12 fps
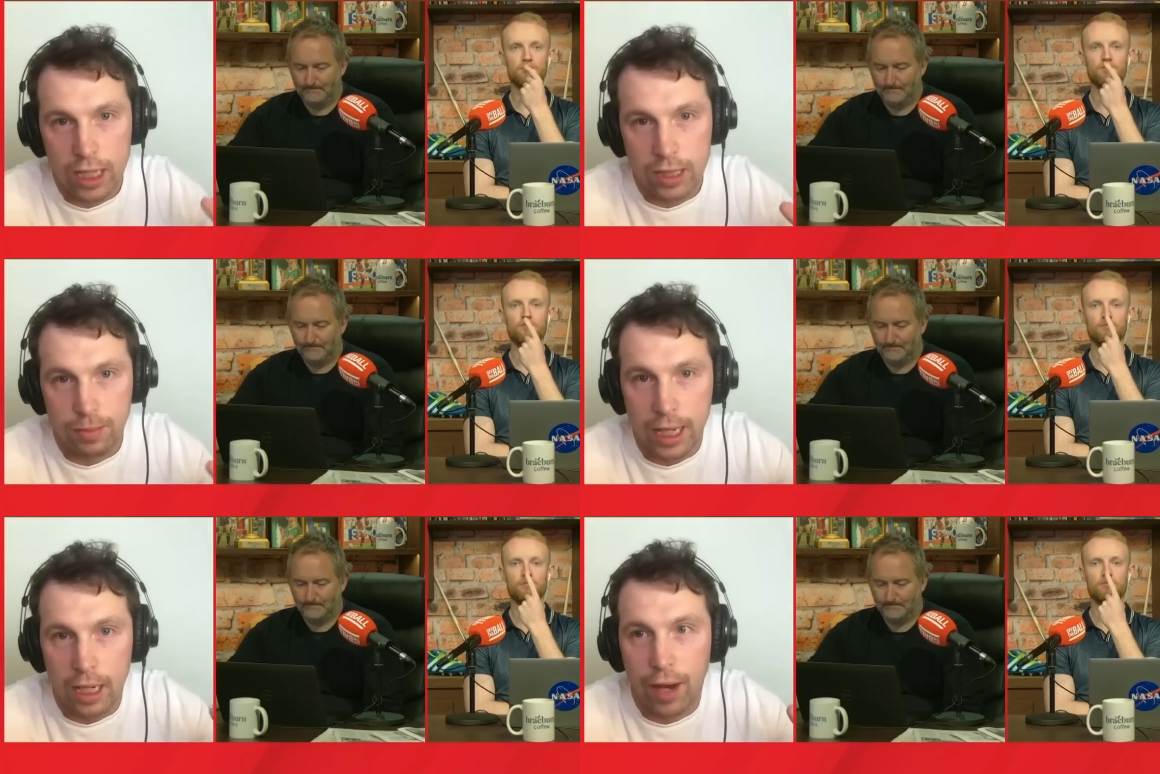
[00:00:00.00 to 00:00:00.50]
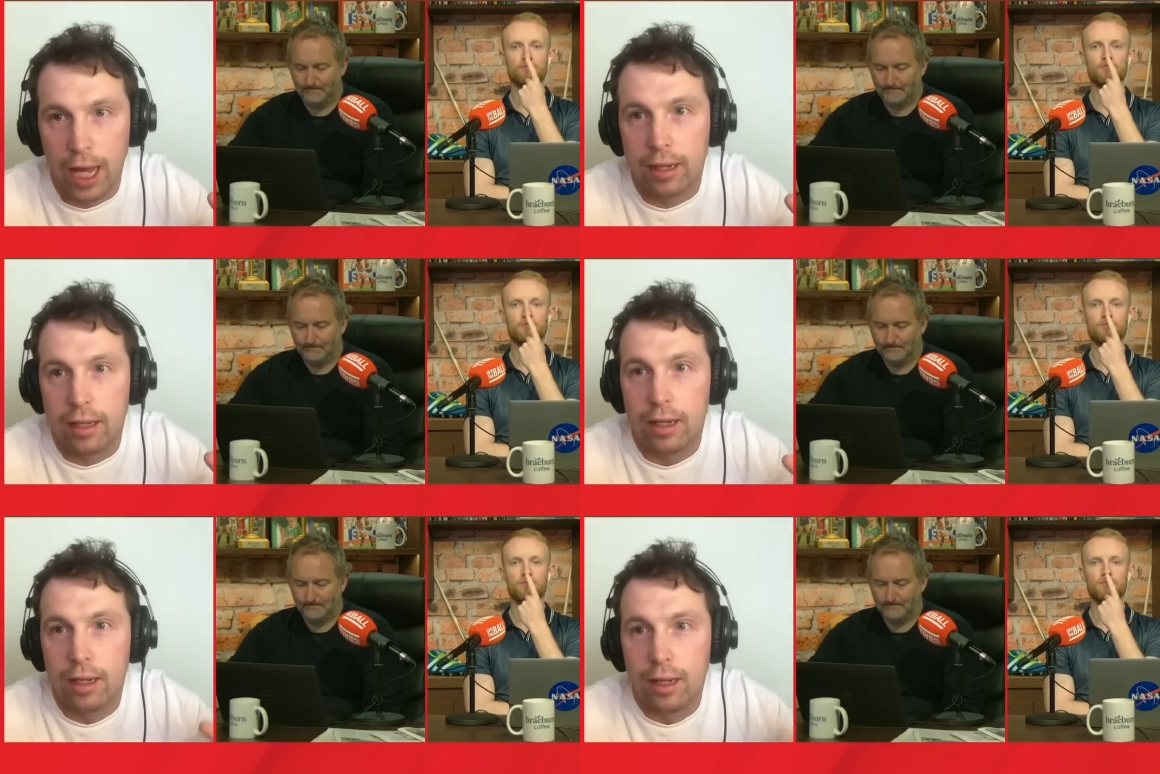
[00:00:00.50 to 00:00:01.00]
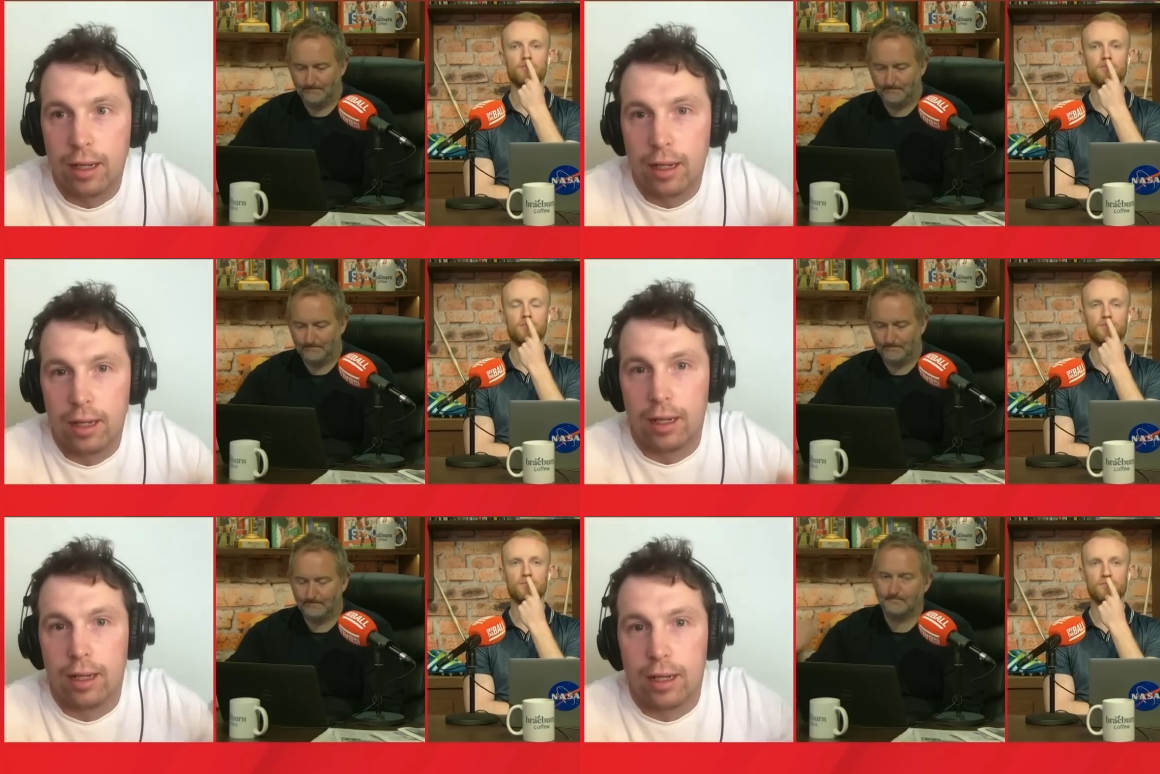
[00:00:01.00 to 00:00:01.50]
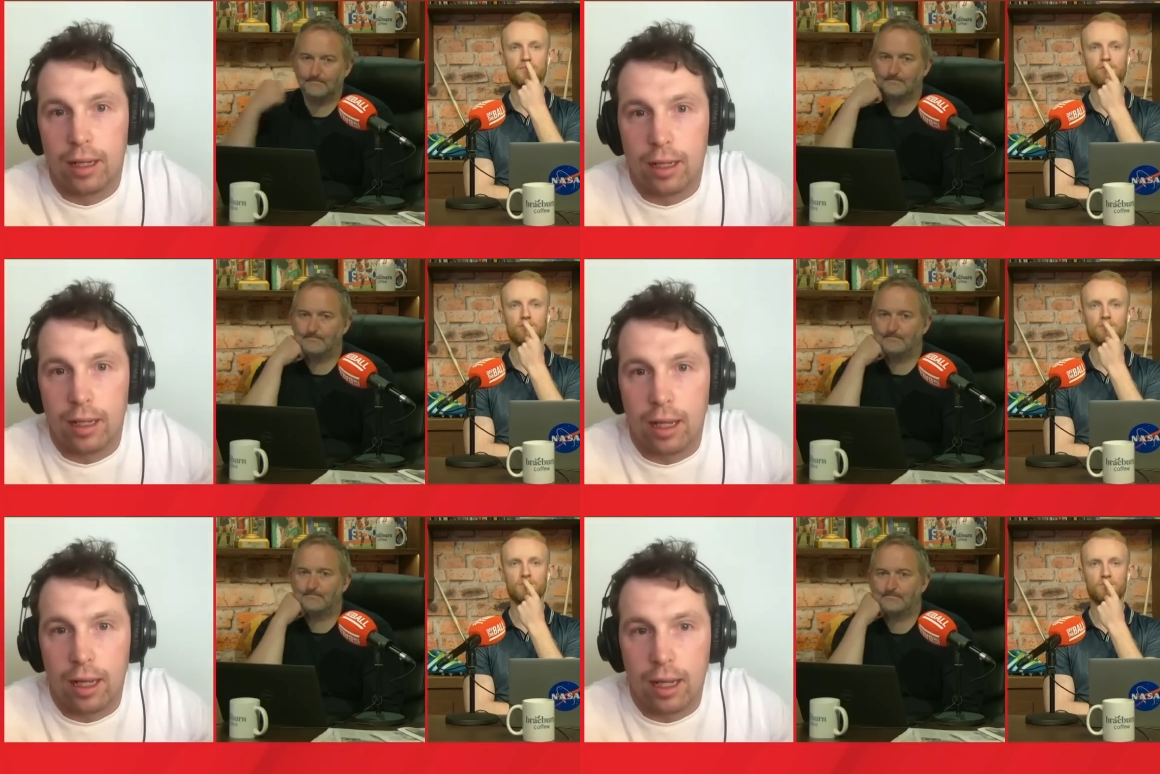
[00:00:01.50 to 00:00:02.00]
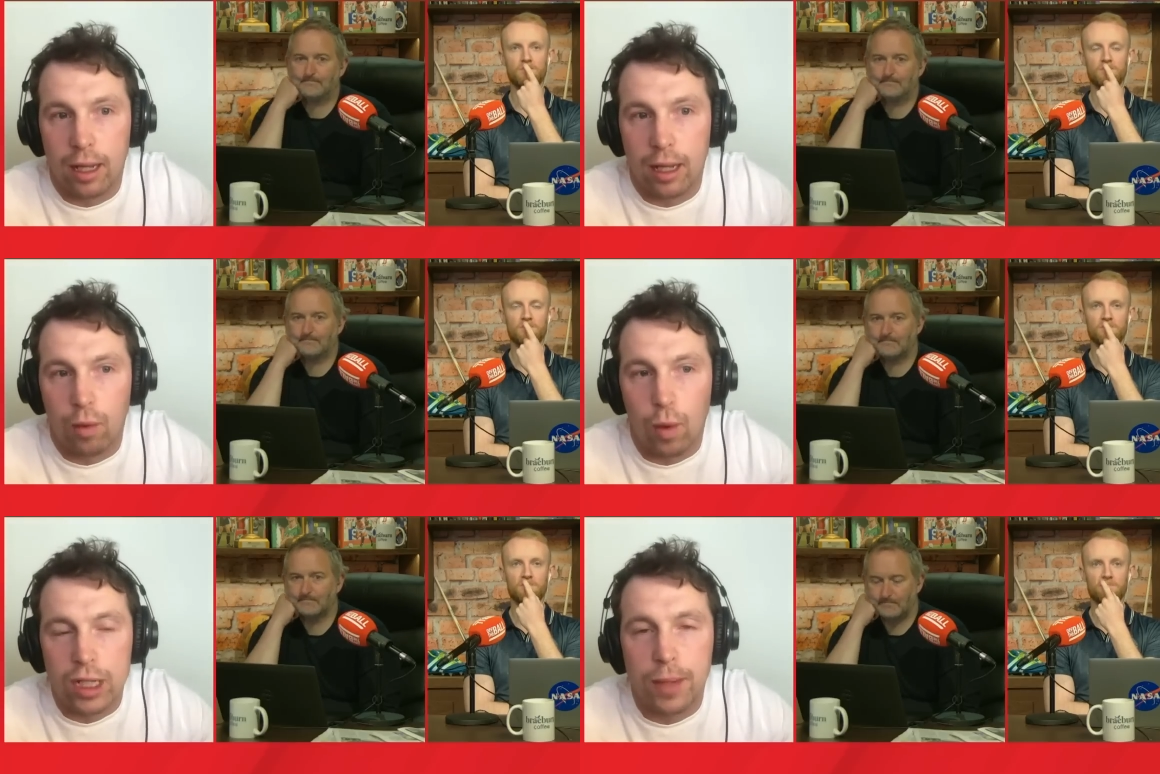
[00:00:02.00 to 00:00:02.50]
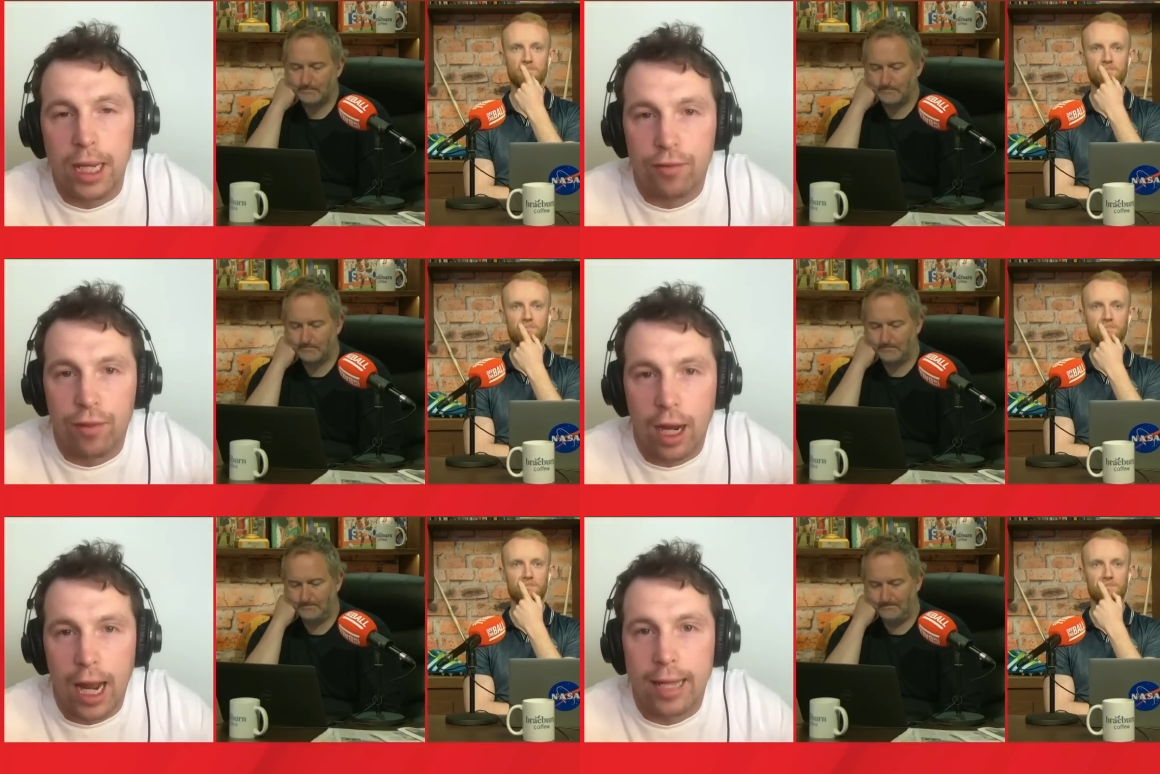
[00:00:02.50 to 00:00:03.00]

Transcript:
Speaker 1: Westmeath have had Westmeath have kind